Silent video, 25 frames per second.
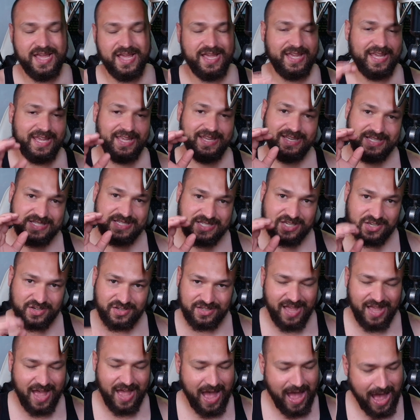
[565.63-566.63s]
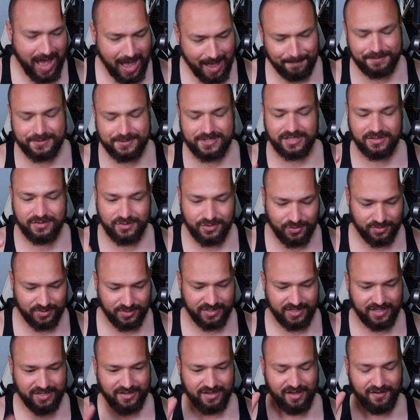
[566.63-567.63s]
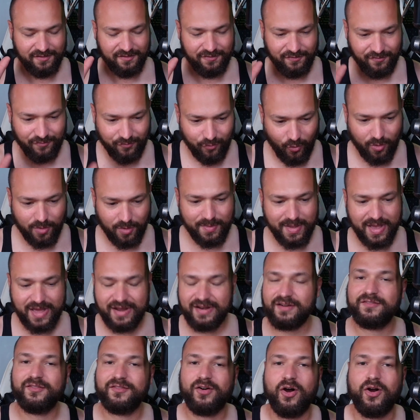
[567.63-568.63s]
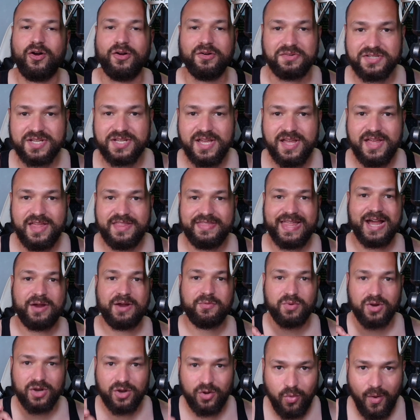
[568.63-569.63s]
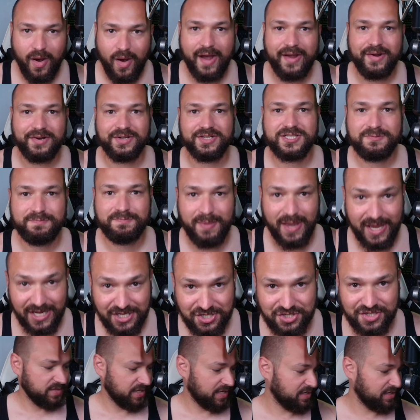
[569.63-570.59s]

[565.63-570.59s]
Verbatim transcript: It is absolutely a format of art that requires patience.